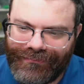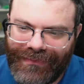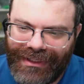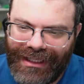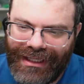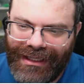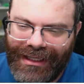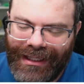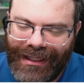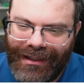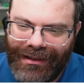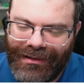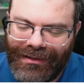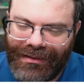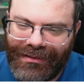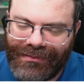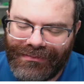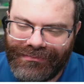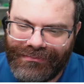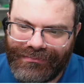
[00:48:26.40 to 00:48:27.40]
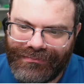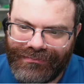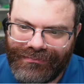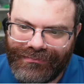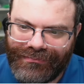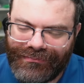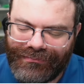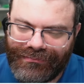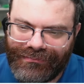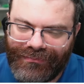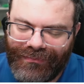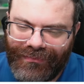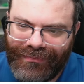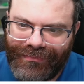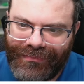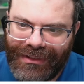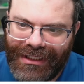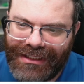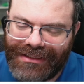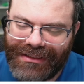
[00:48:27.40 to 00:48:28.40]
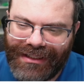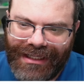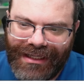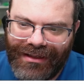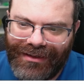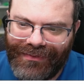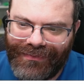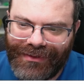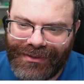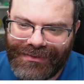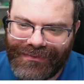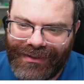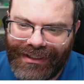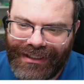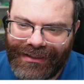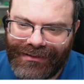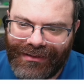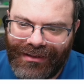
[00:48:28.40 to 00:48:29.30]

Al. Lots of al words, right?